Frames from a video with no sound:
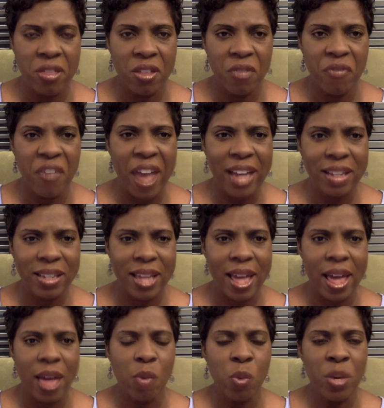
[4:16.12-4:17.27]
the fact
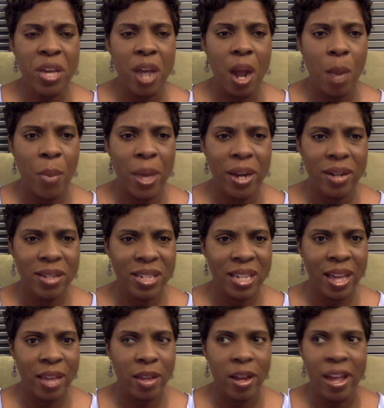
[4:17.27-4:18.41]
that we are better
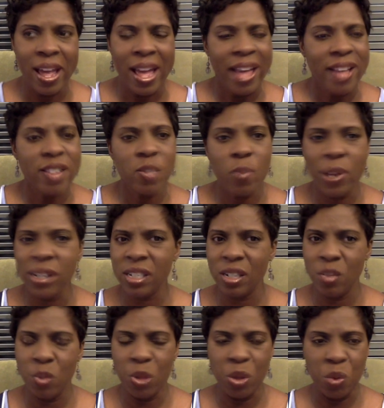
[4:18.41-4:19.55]
together, especially
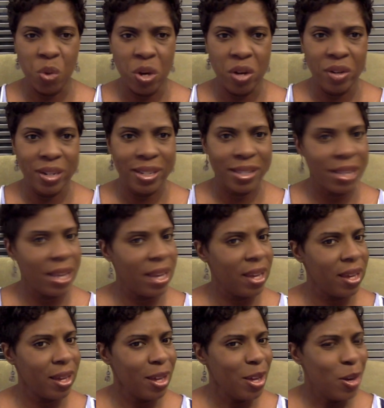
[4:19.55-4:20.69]
when the world is
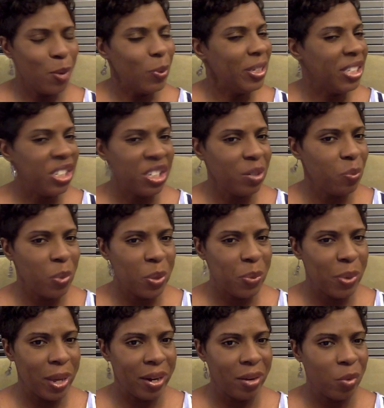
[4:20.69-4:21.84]
saying we shouldn't be
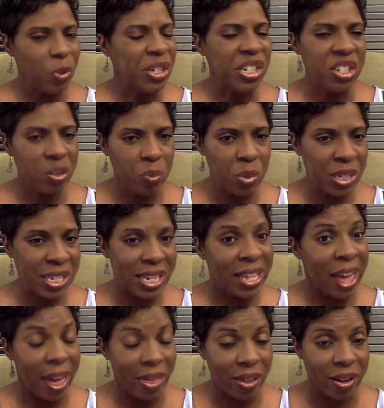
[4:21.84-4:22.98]
better, we shouldn't be
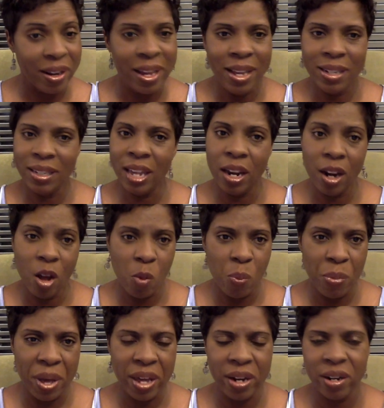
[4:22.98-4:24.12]
together, let alone
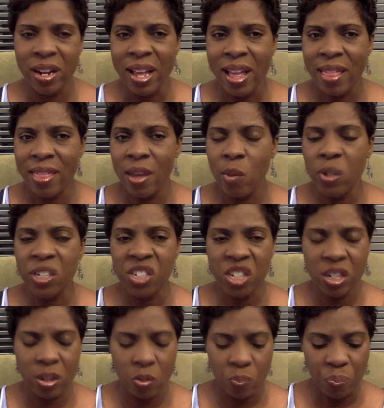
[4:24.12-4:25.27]
better, that we
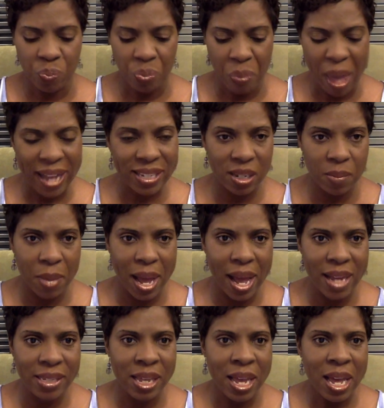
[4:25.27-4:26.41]
shouldn't
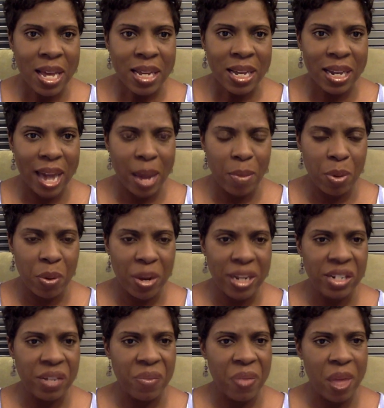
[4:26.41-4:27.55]
maximize
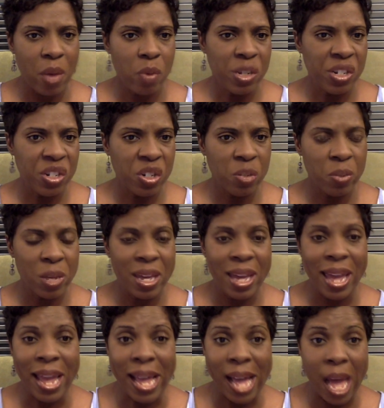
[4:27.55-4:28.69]
collaboration, that we should be
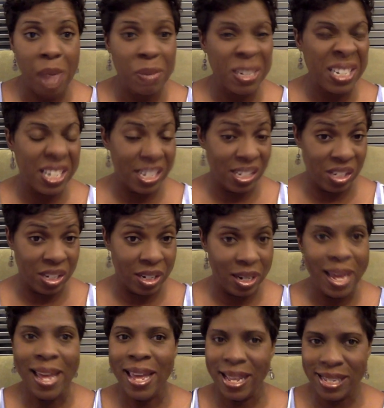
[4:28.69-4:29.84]
in competition
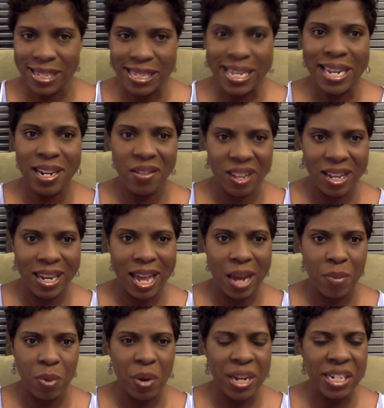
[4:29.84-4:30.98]
instead of
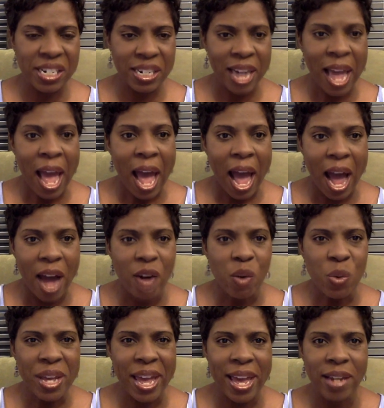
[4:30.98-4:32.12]
collaboration. How do
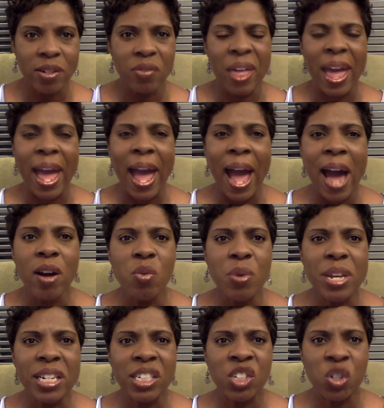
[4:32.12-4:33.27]
we handle that? How do
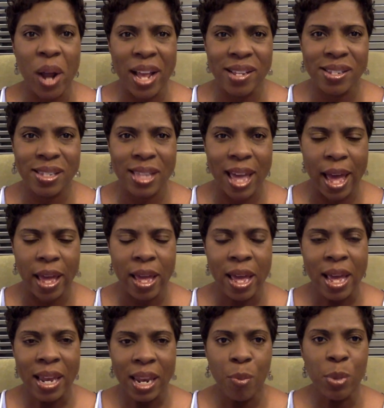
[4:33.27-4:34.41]
we address that?
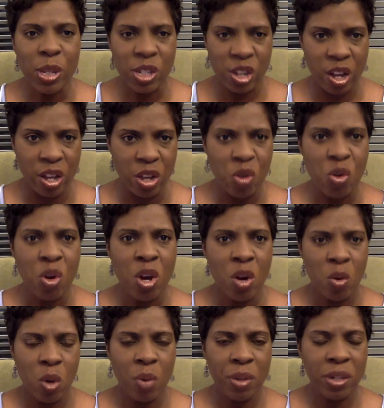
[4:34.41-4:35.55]
Let me tell you
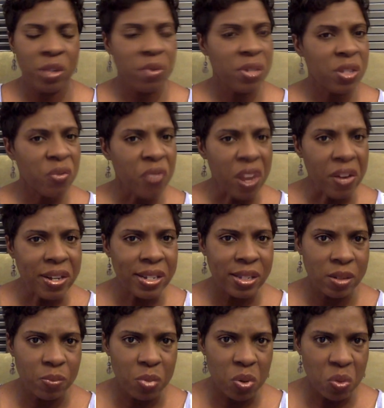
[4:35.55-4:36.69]
what we do. It's a very
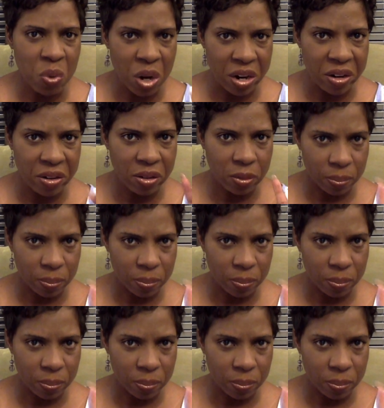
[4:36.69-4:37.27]
simple word,